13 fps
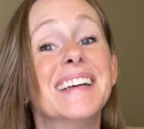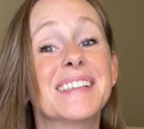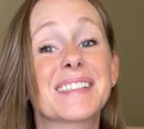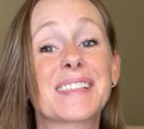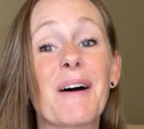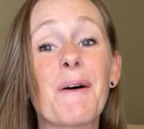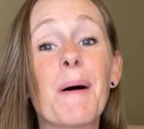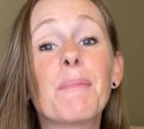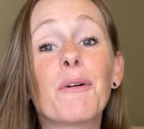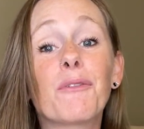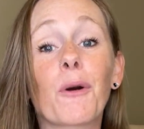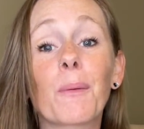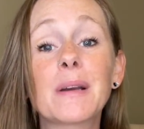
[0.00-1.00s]
So
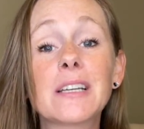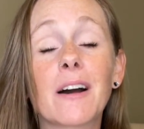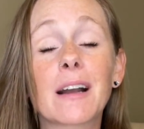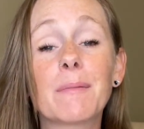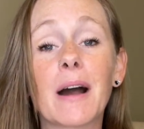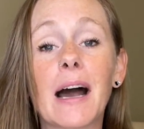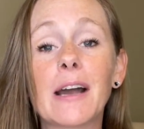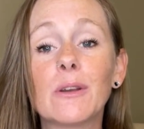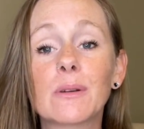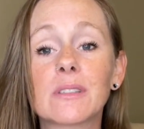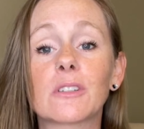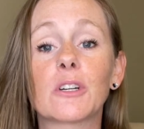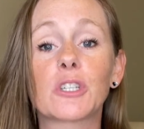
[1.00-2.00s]
before we talk about how you
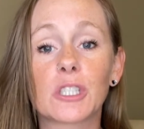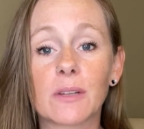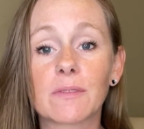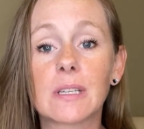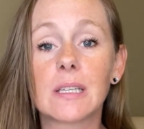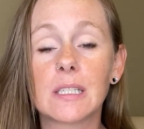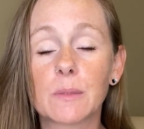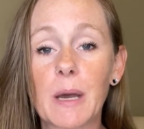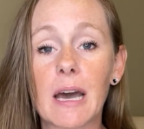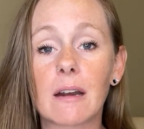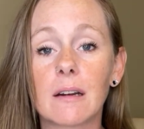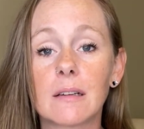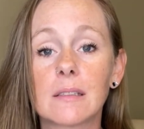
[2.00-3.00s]
can start shifting these
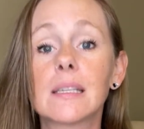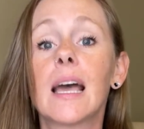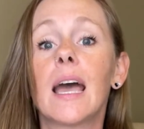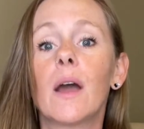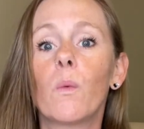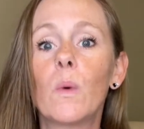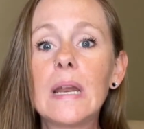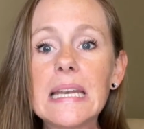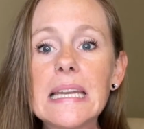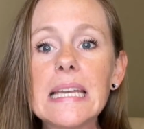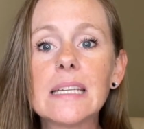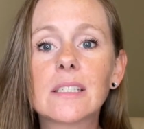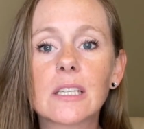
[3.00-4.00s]
patterns, we
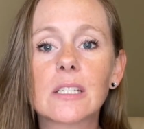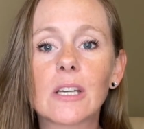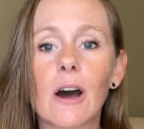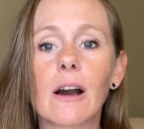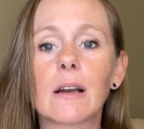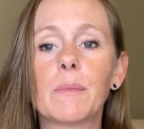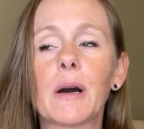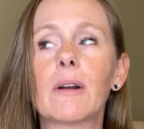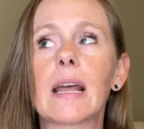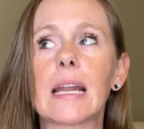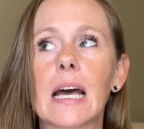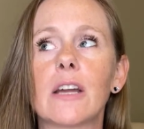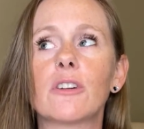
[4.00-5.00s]
need to talk about
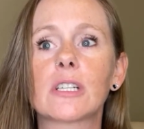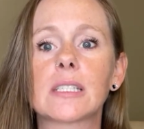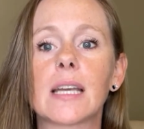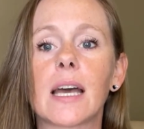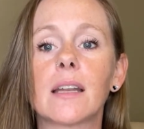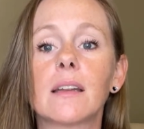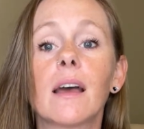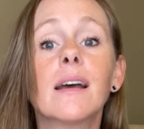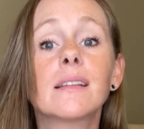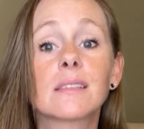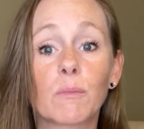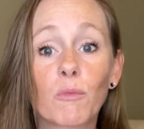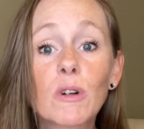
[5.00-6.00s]
and understand
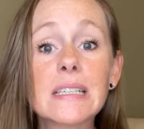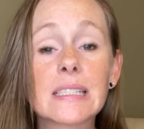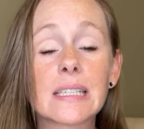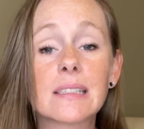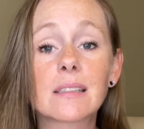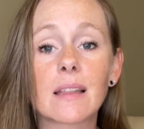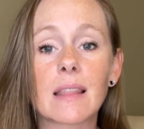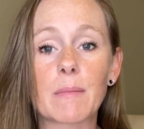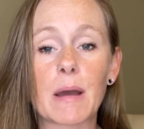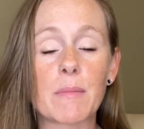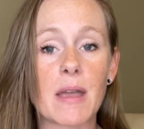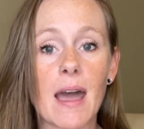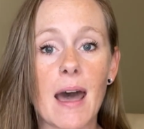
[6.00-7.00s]
some reasons that they
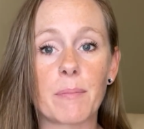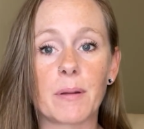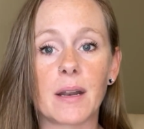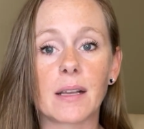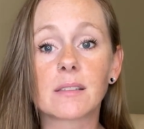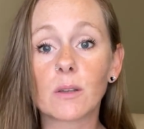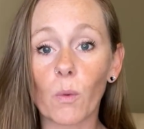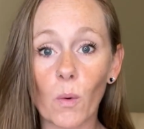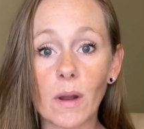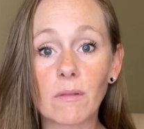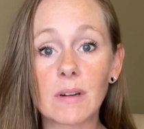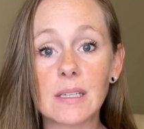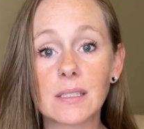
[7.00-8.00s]
might be happening. So
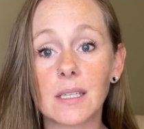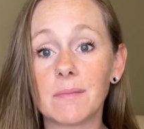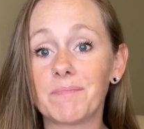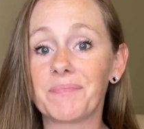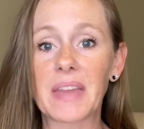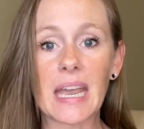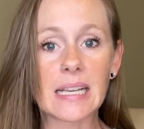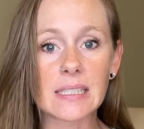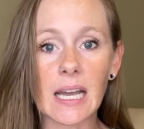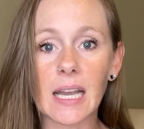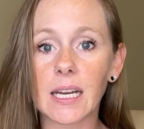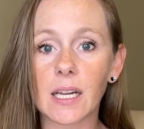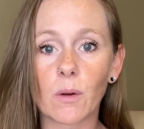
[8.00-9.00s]
one reason,
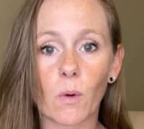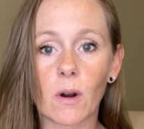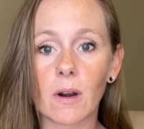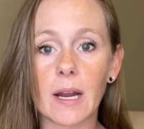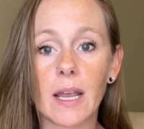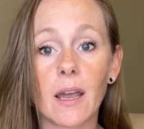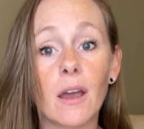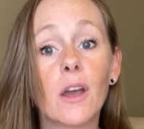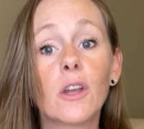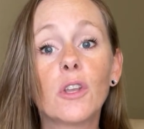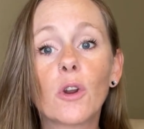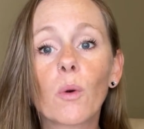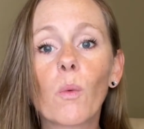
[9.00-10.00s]
anxiety and worry.
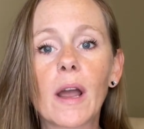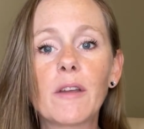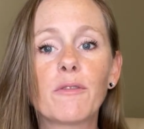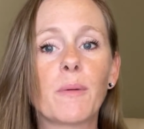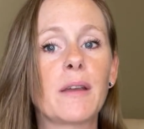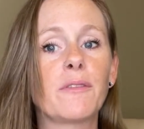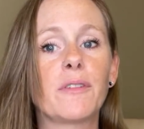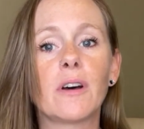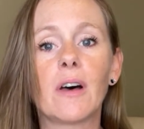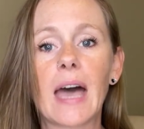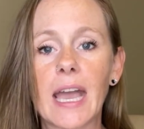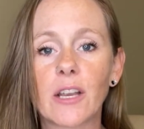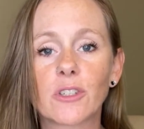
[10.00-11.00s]
Your wife might
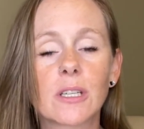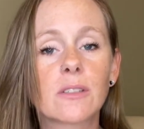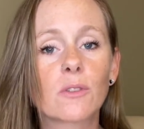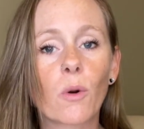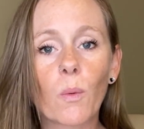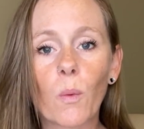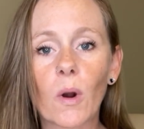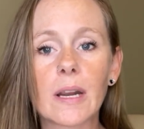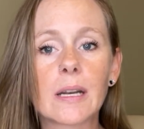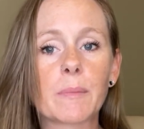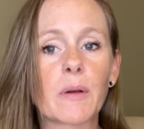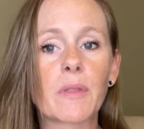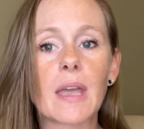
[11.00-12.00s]
feel anxious or worried
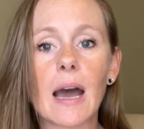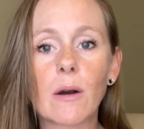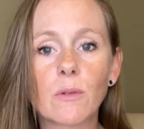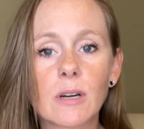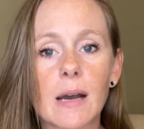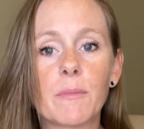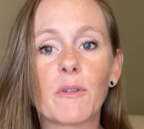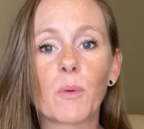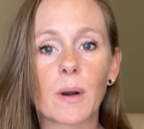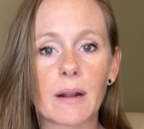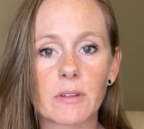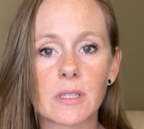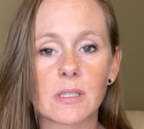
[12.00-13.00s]
about the outcome of
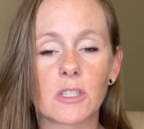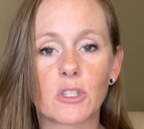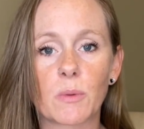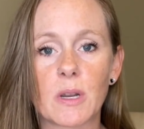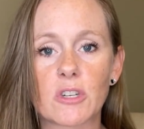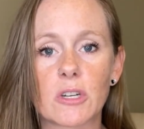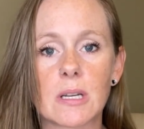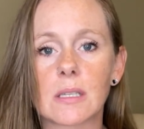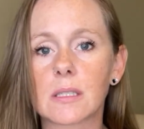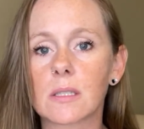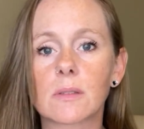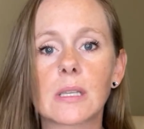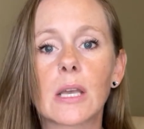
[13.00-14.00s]
whatever the situation is.
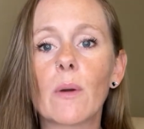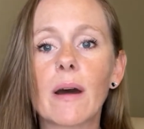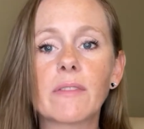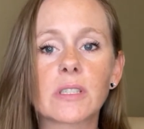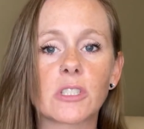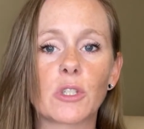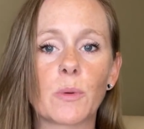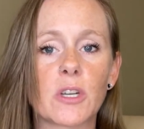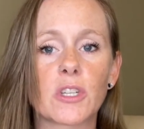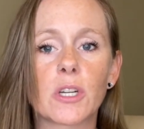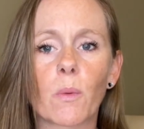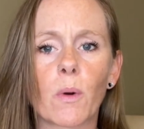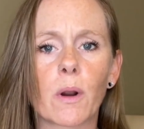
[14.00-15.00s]
So say you have a
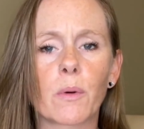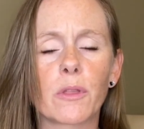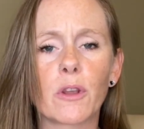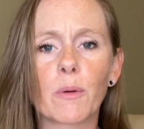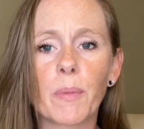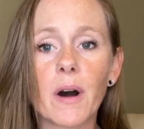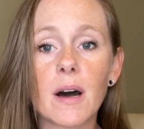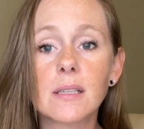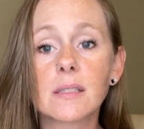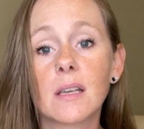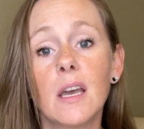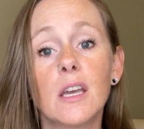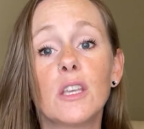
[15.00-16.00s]
situation at work with your
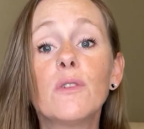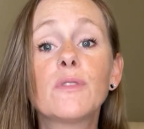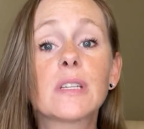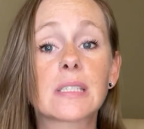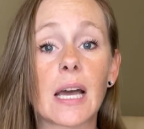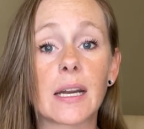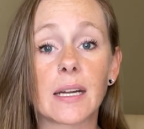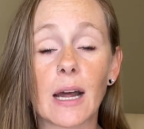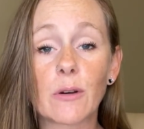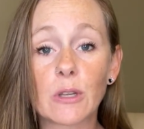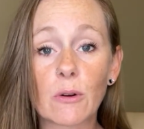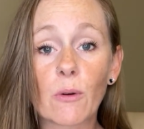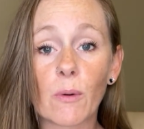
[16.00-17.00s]
boss, you've decided how
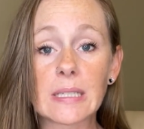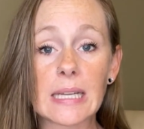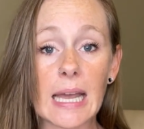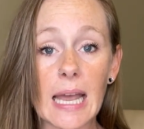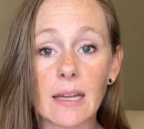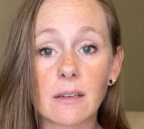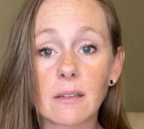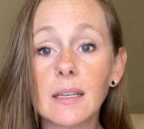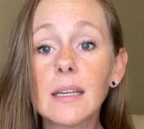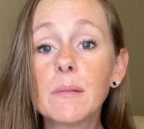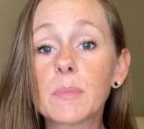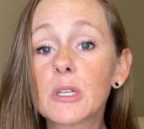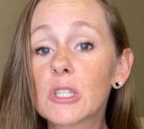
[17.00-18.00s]
you're going to handle
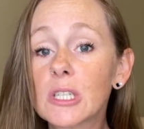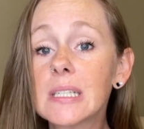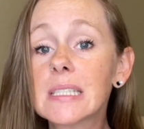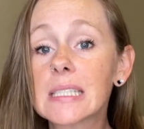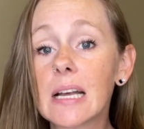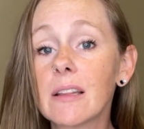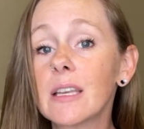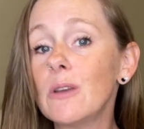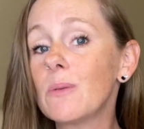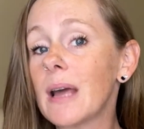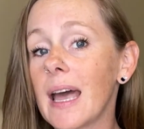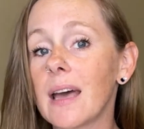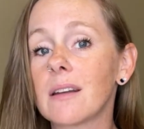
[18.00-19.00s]
it, but she's telling you
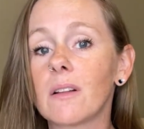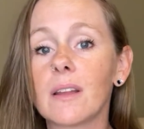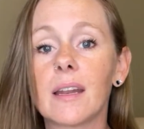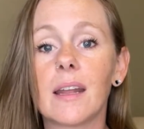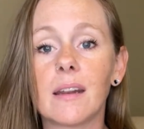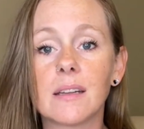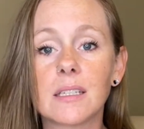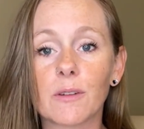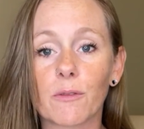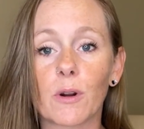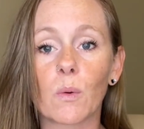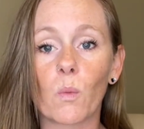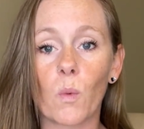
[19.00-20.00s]
to handle it in a
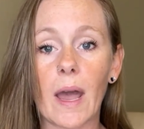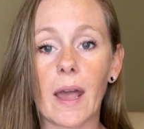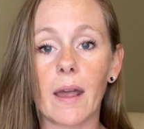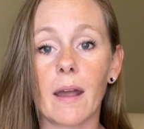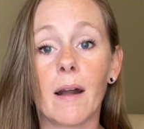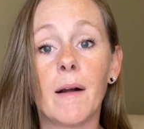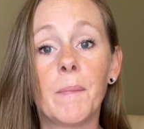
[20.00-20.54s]
different way.